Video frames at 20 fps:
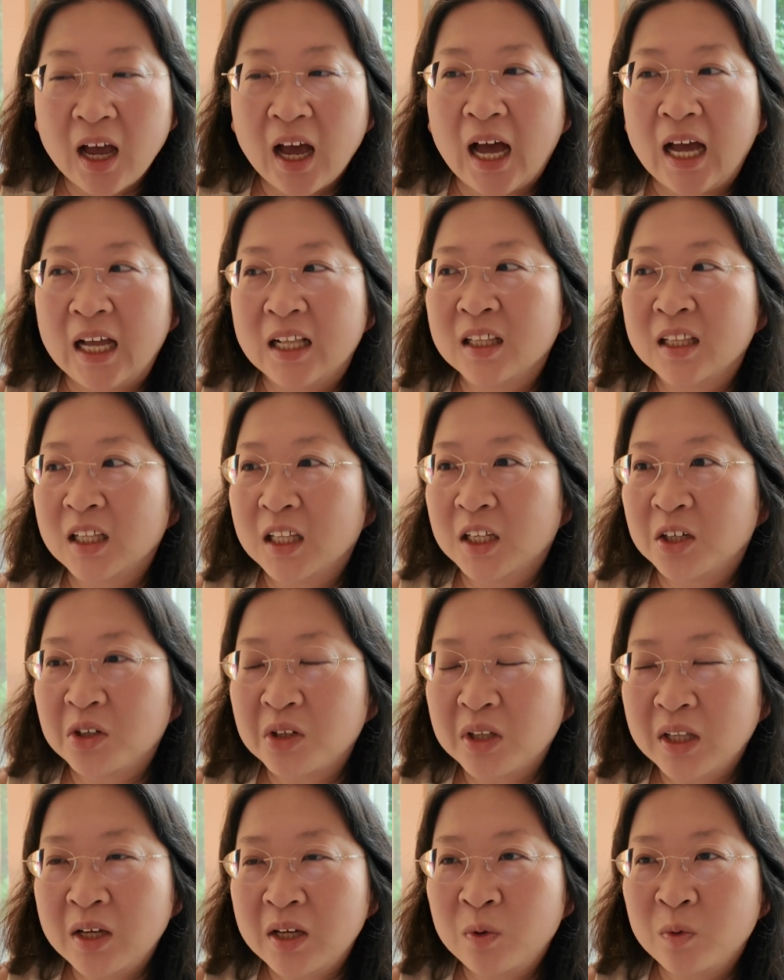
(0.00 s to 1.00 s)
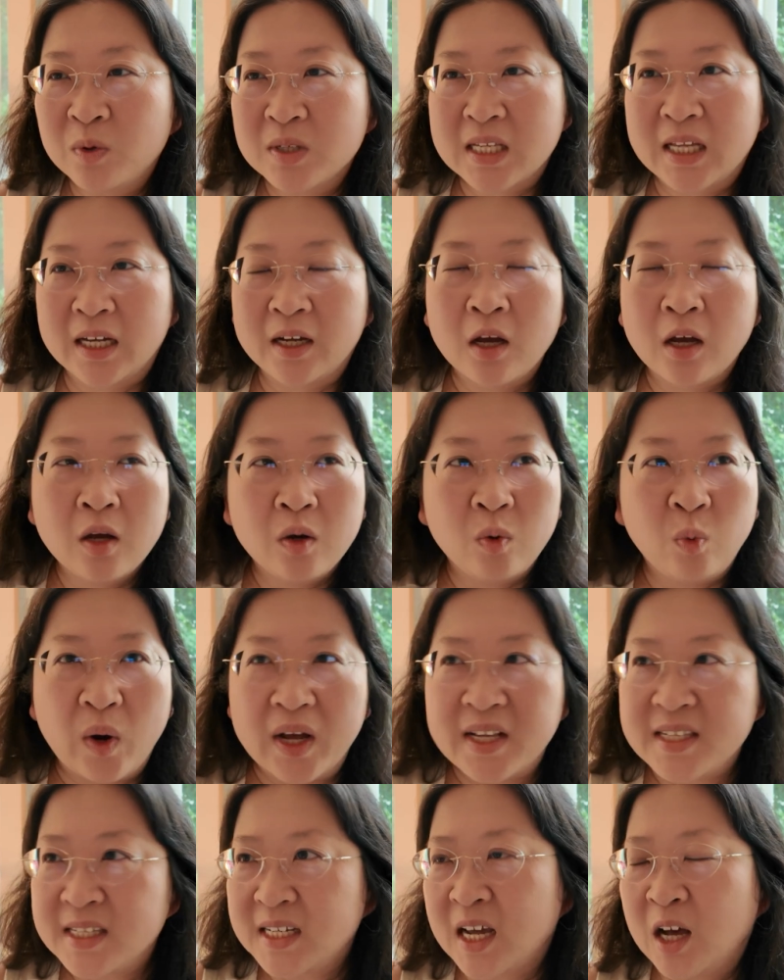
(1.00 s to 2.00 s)
I literally was like,
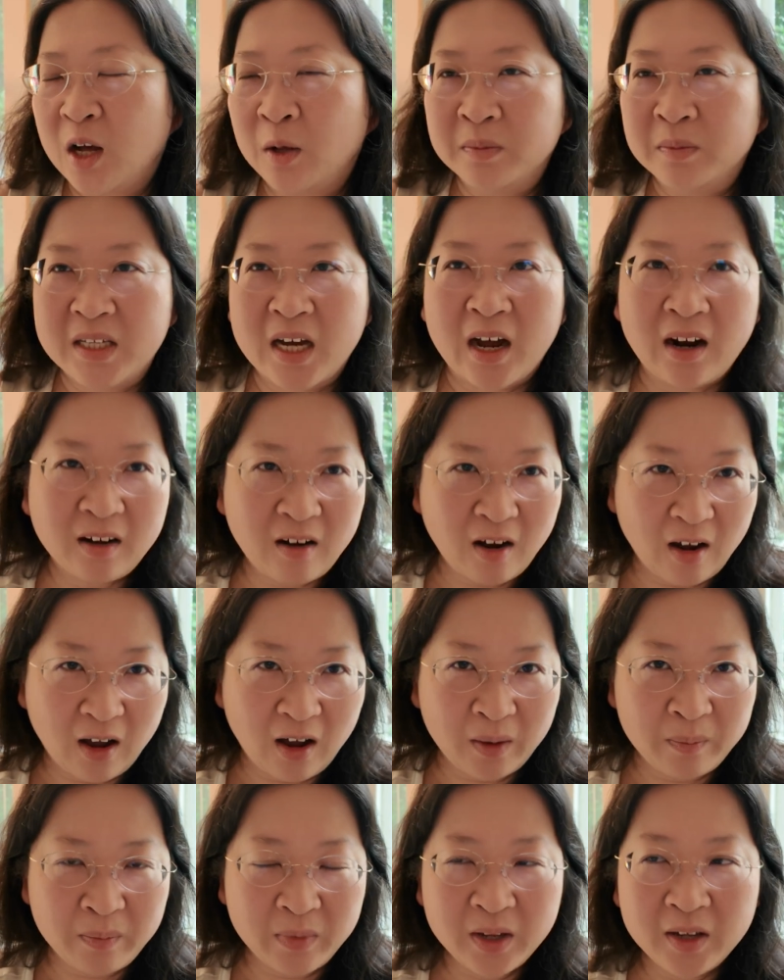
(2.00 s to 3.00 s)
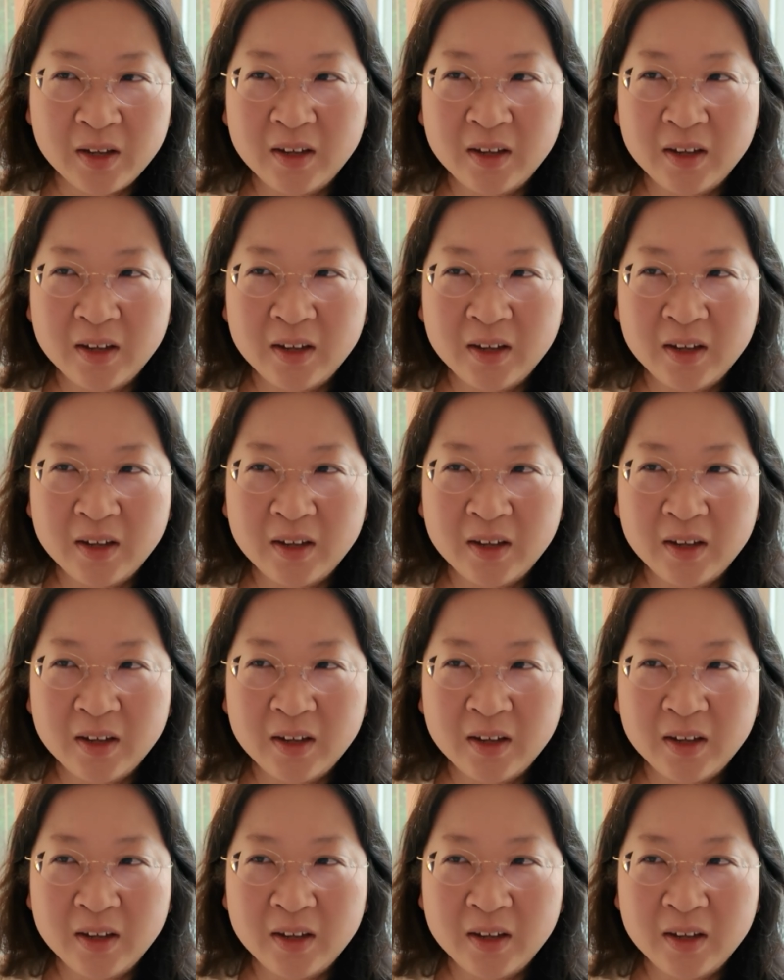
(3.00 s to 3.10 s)
westelm.com,